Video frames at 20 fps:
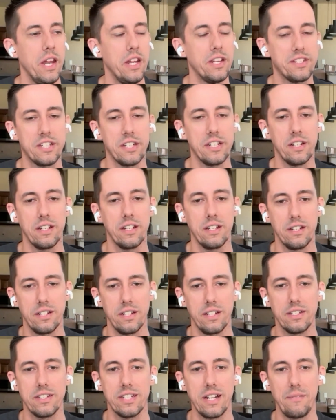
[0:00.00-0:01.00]

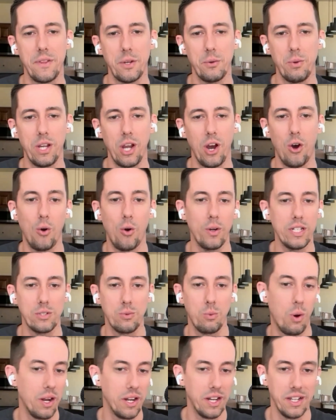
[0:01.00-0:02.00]
It's something we always
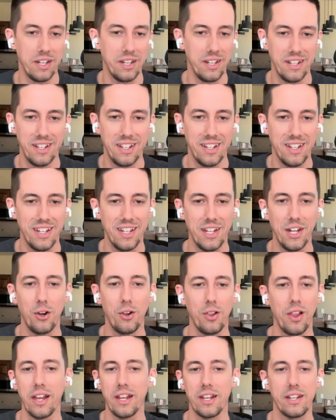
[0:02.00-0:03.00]
wanted,
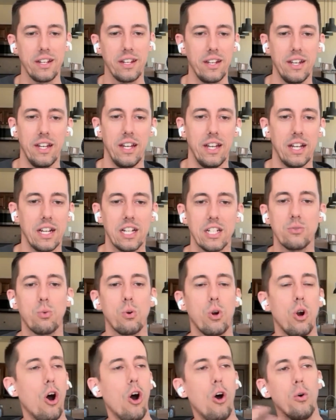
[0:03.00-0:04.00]
because
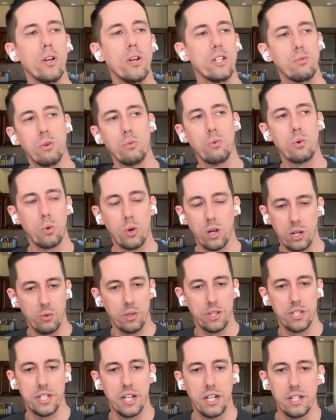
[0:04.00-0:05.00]
we're always, when we're working
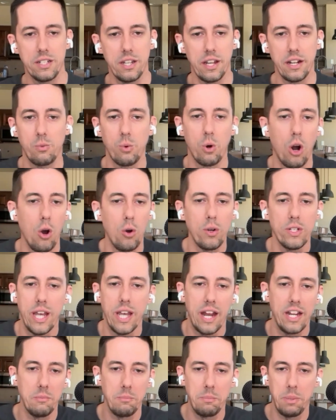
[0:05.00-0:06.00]
with tickets, like we're always
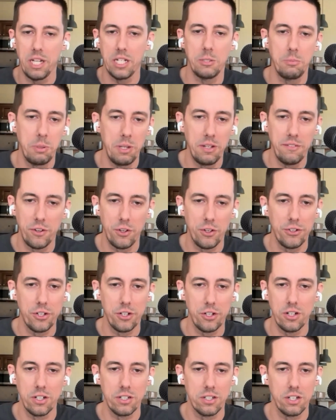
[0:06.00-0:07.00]
adding PHP
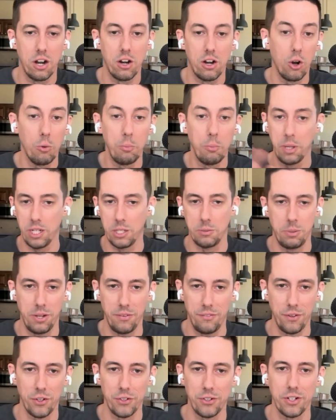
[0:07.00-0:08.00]
filters, our own PHP
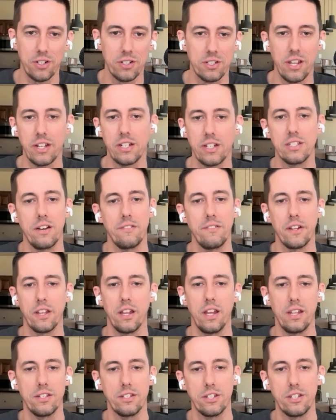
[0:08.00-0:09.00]
filters, like stuff like,
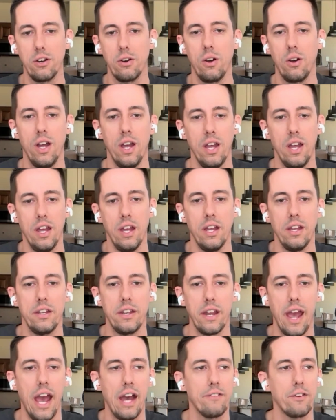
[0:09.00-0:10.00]
and so
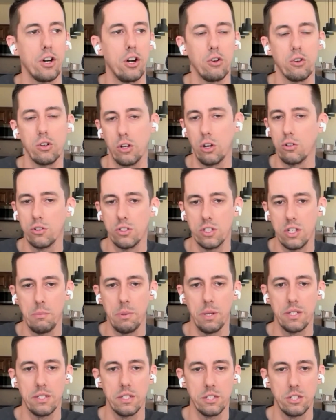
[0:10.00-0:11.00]
to have our own code
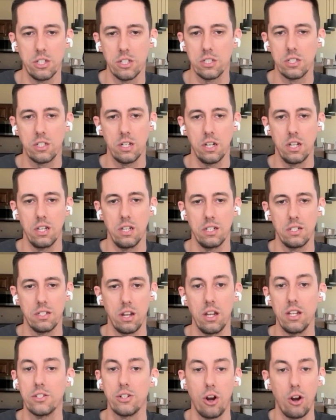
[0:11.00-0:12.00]
snippets is just
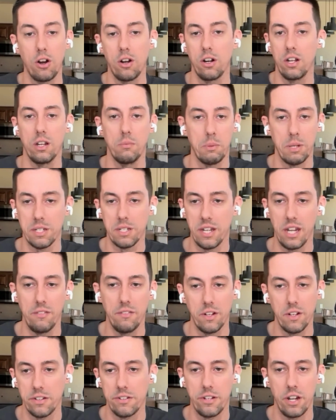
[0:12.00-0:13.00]
it's already been
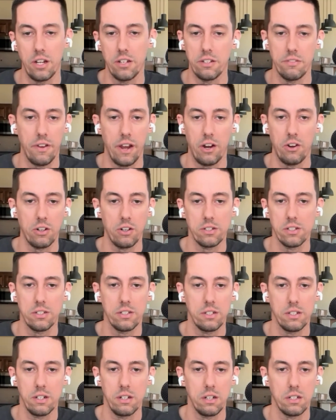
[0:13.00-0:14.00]
saving us tons of hours
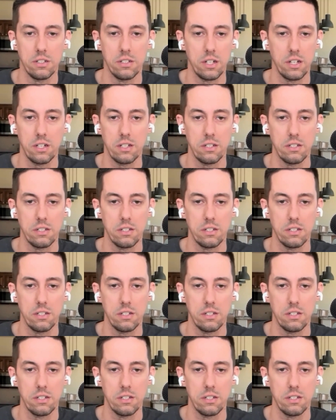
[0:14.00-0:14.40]
on tickets.